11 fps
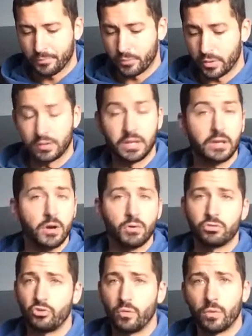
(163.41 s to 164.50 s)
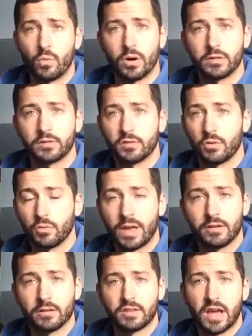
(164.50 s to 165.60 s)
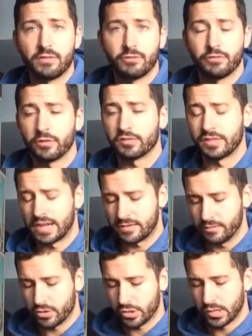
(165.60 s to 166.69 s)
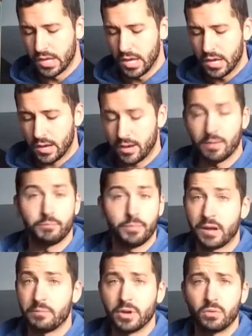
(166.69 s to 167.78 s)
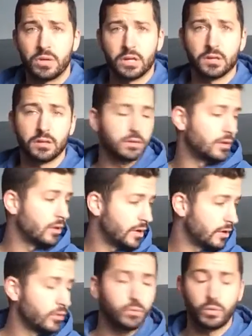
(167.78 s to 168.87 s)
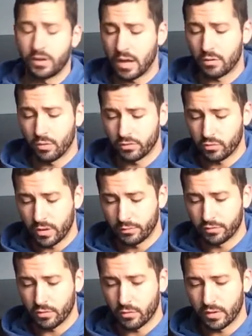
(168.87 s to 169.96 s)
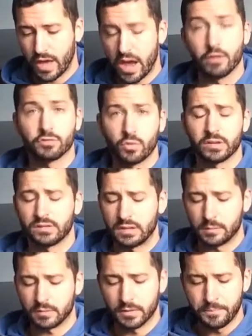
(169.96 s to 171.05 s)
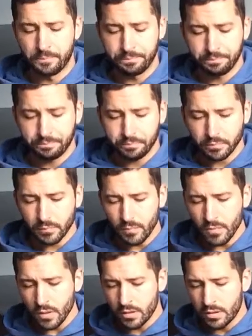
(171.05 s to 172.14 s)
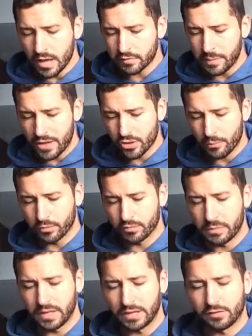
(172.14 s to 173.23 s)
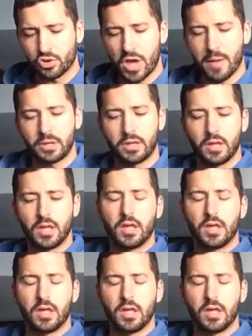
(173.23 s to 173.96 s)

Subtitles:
But Nico, 2-1, so right there tied for first in that division. Had a big week, had a good week out of 112, so one of the higher scoring teams. Next matchup was me against Javi.